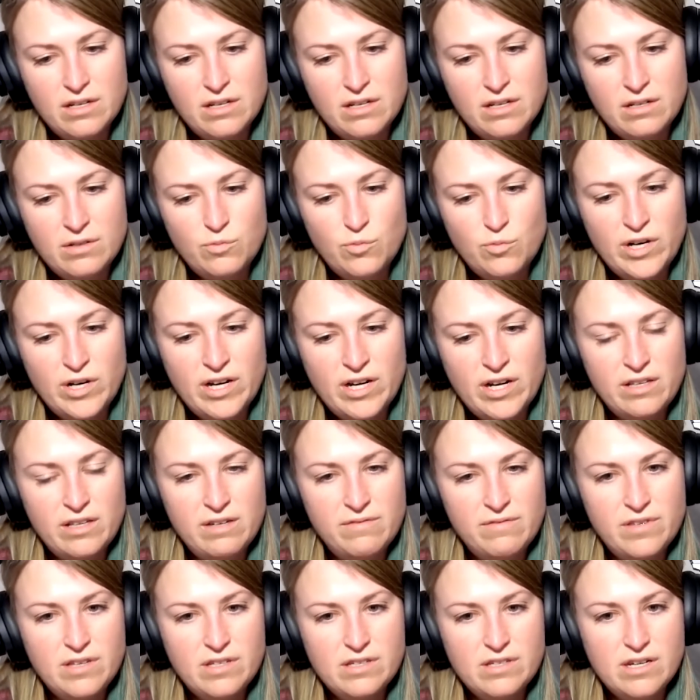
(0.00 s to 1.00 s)
when I
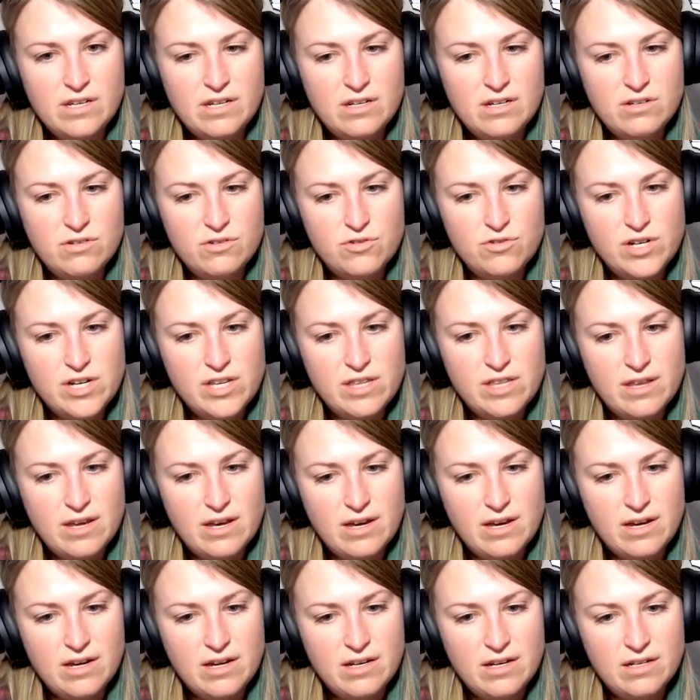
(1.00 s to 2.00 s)
leave this industry
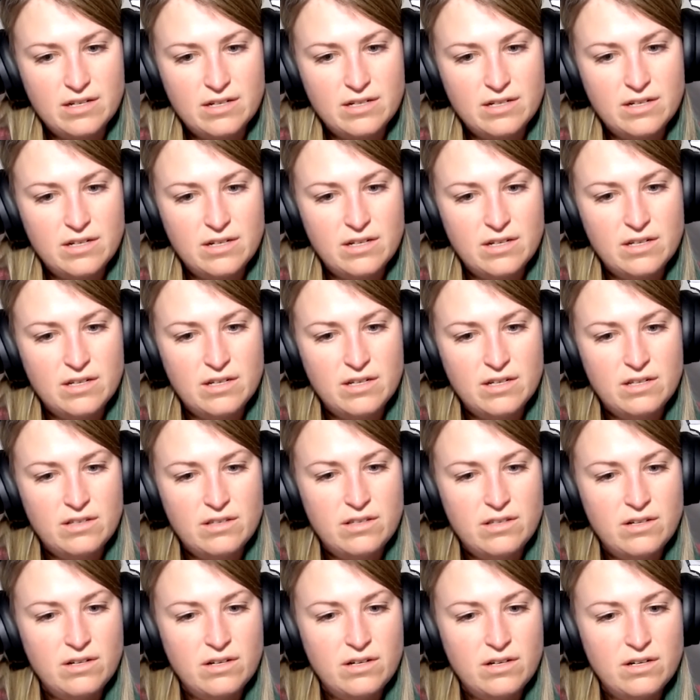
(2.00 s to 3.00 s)
that
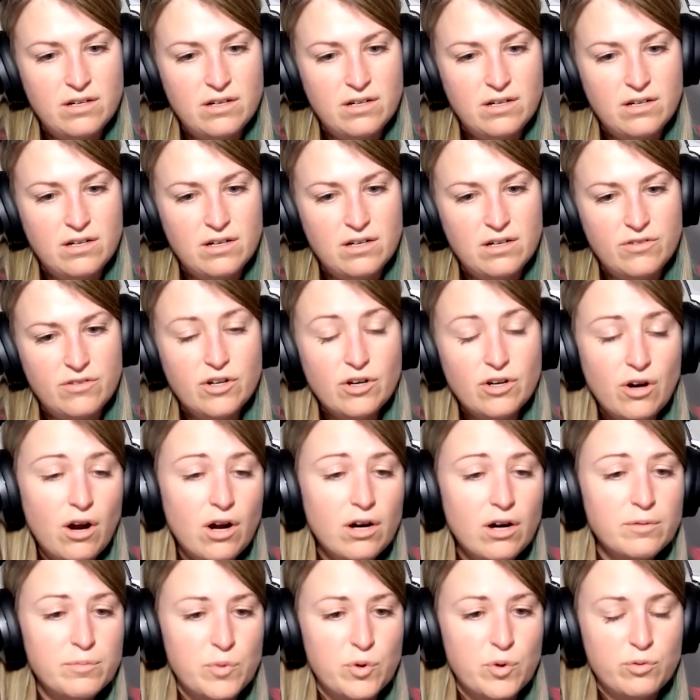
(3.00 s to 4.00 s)
there
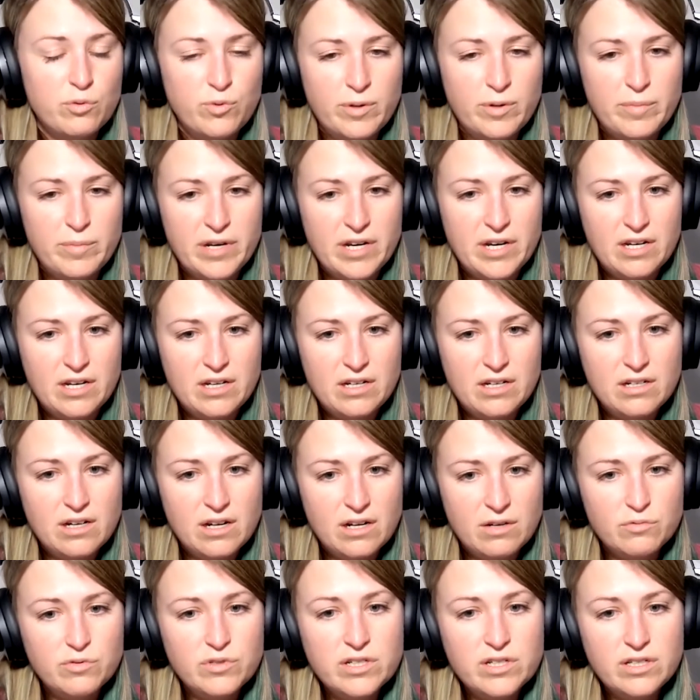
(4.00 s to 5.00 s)
are more women in it. I
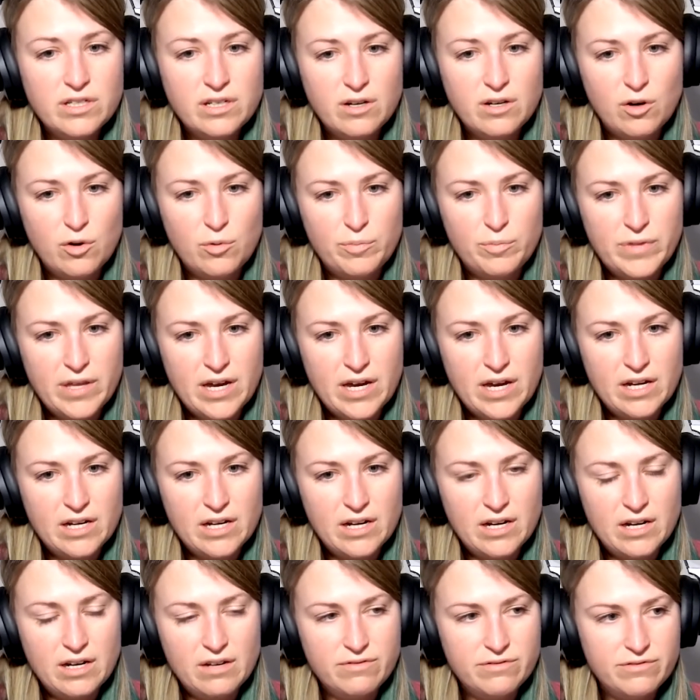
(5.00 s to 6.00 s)
really hope that.
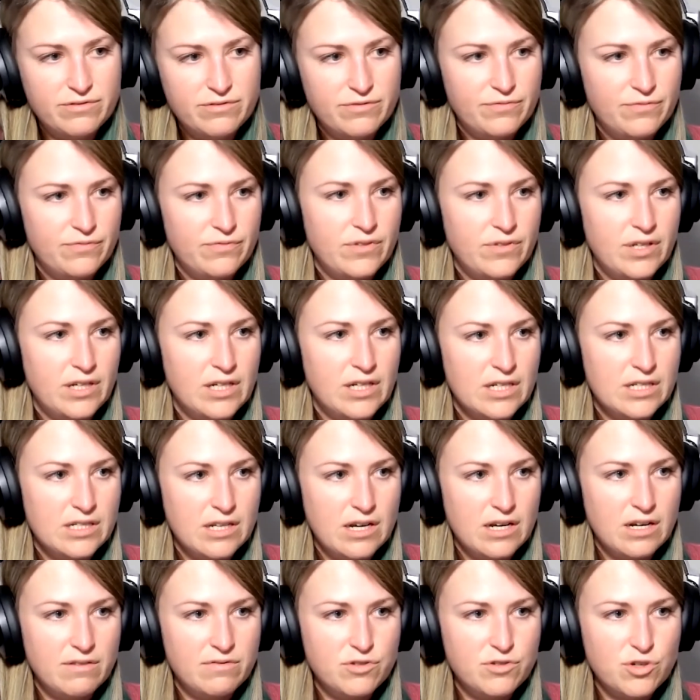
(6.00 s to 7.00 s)
Like I
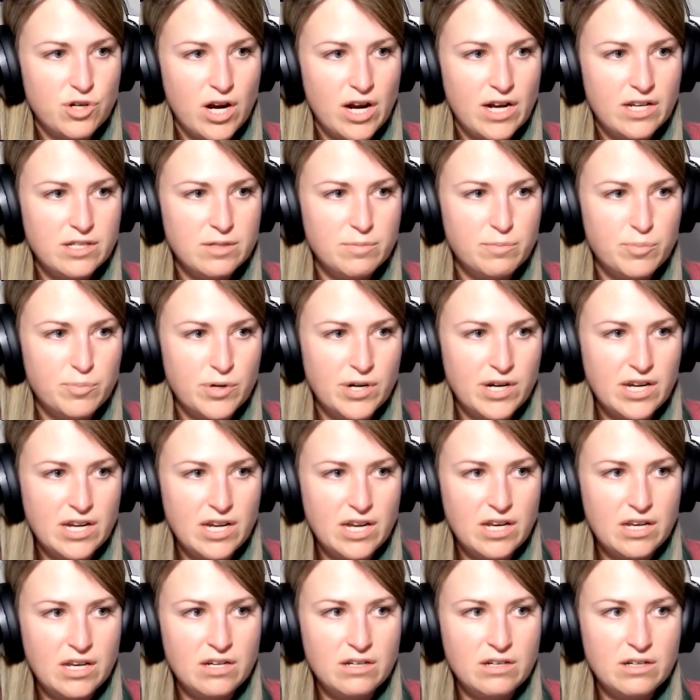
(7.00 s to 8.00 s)
said, I've tried to bring
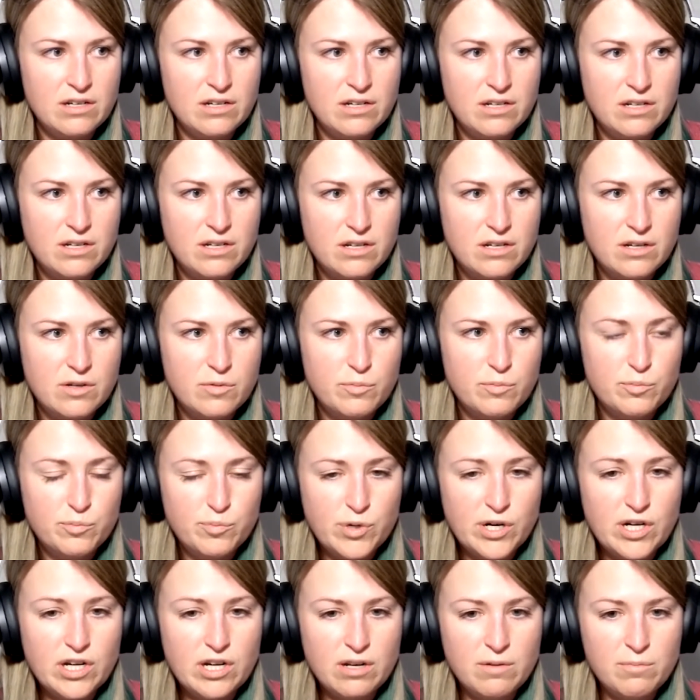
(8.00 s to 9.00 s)
in
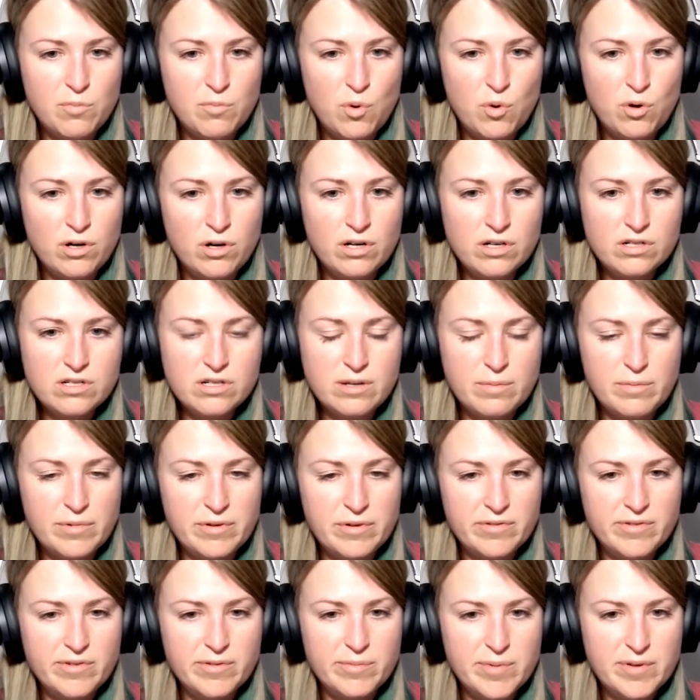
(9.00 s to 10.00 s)
more. Some of
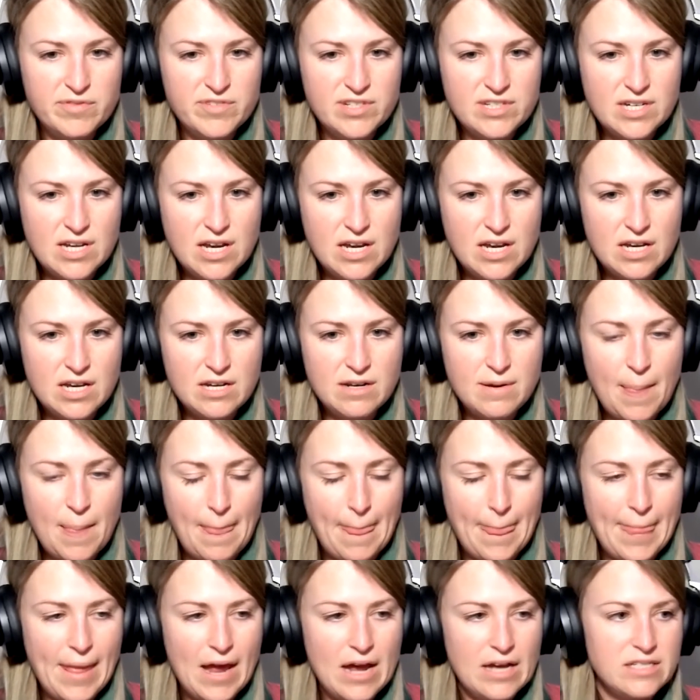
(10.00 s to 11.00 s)
them have stayed,
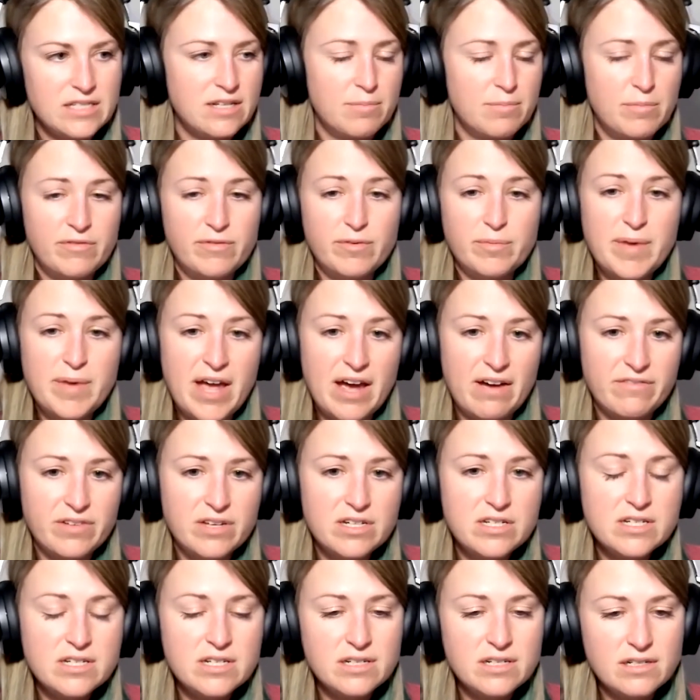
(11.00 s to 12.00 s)
some of them
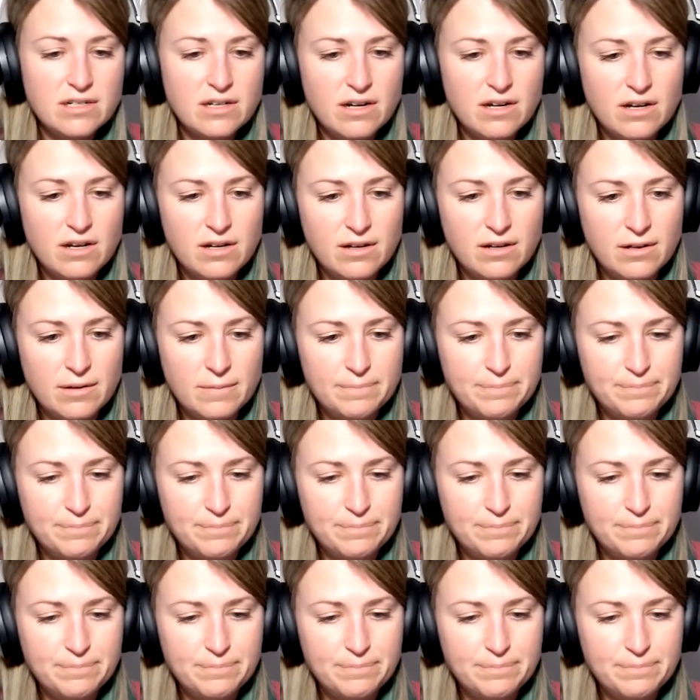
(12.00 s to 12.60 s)
haven't. I